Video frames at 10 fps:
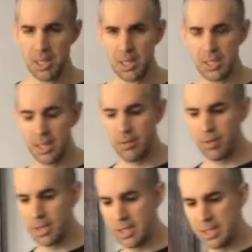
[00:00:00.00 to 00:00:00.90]
still a
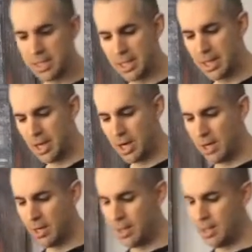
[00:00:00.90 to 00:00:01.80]
very decent
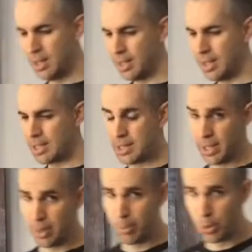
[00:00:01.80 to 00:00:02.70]
car. It's
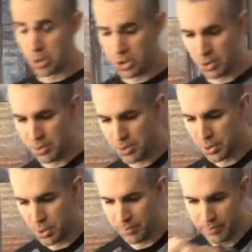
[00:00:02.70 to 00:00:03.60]
not a Porsche though.
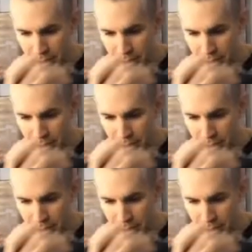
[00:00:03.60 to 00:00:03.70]
So